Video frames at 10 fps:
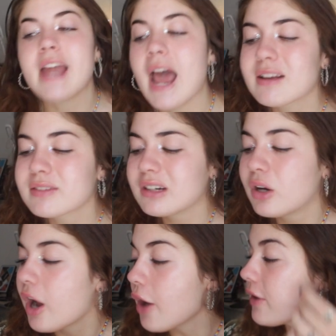next,
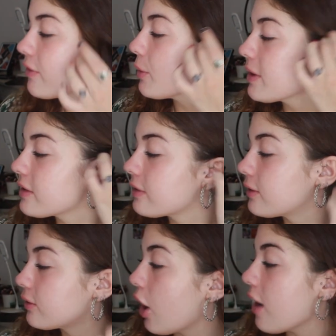oh, I don't even know where to
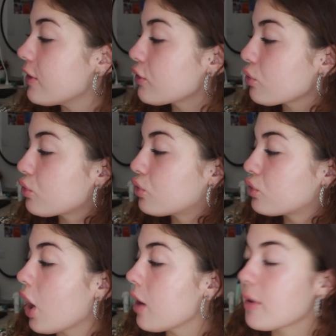start. I've literally got
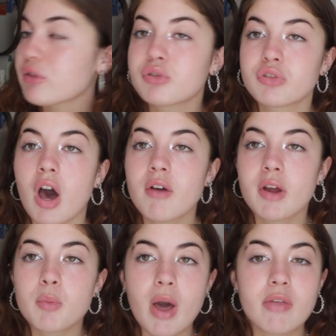so much stuff.
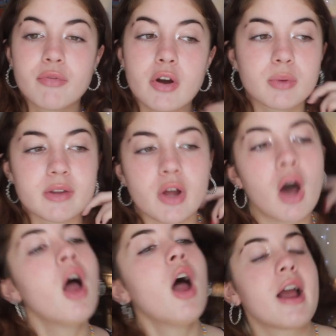Like, where the fuck do I
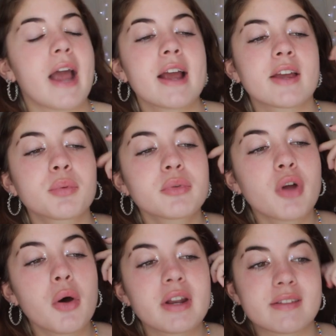start? Okay, I guess we'll
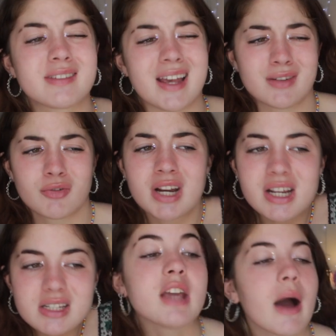start on
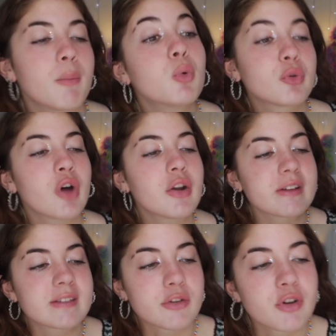accessories. Yeah, we'll start on
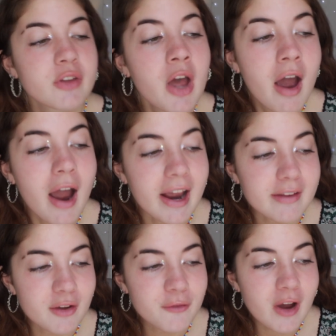accessories.
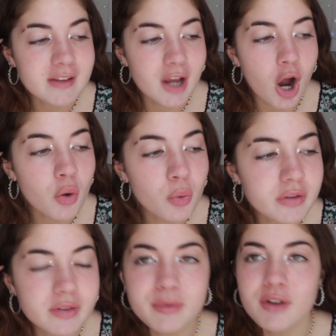Okay, so firstly, I
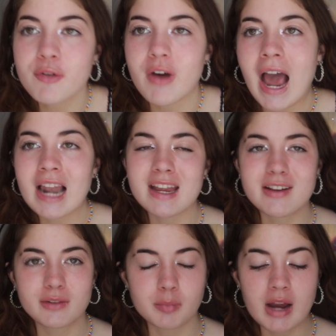ordered some stuff off
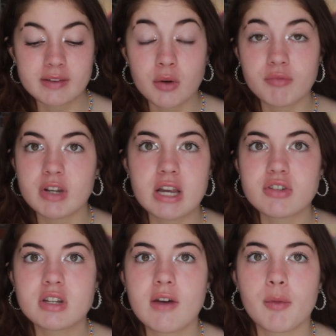AliExpress. Now, I've
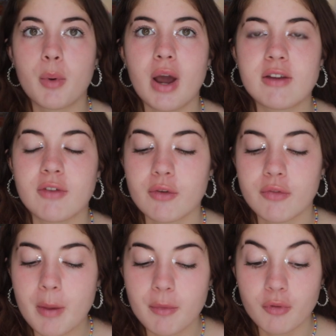literally never bought anything
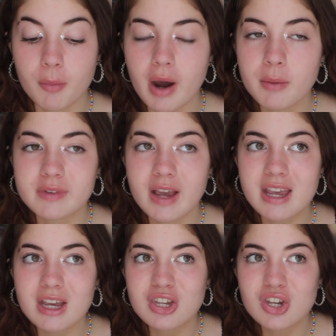off there before, but I was
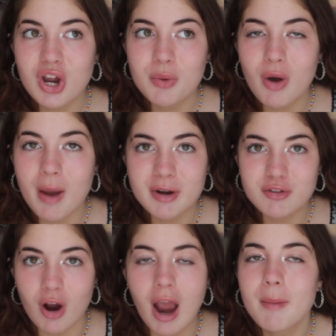like, you know what, I'm gonna
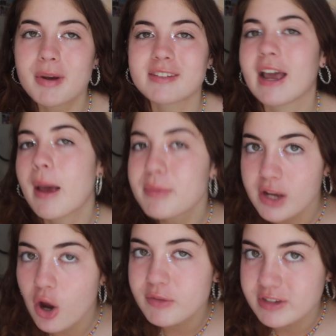try it because I kept
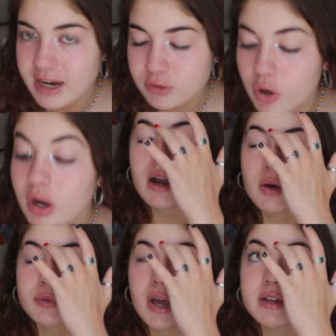seeing it over TikTok and
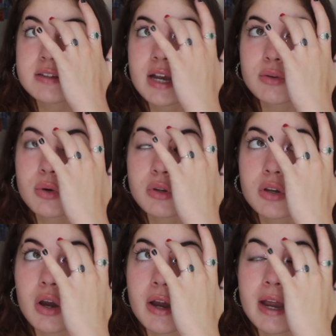I was like, TikTok,
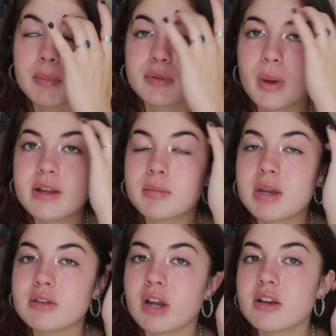you know, it persuades
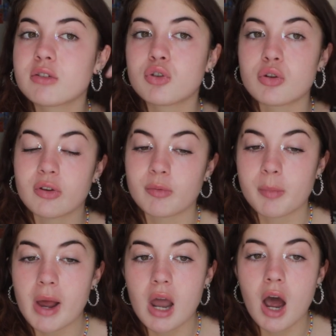me to like do stuff
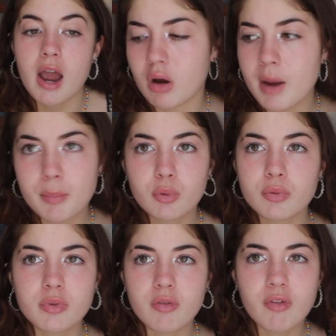with my life. I bought
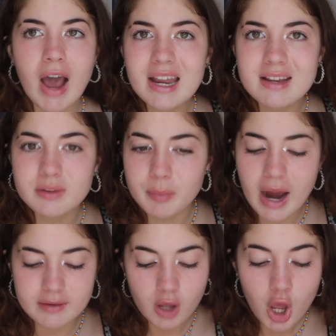some stuff off
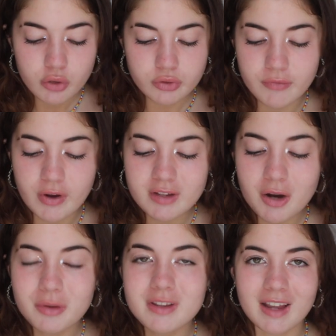AliExpress. So firstly,
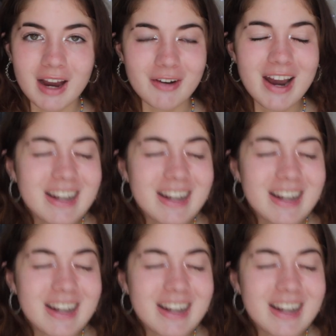I got these earrings.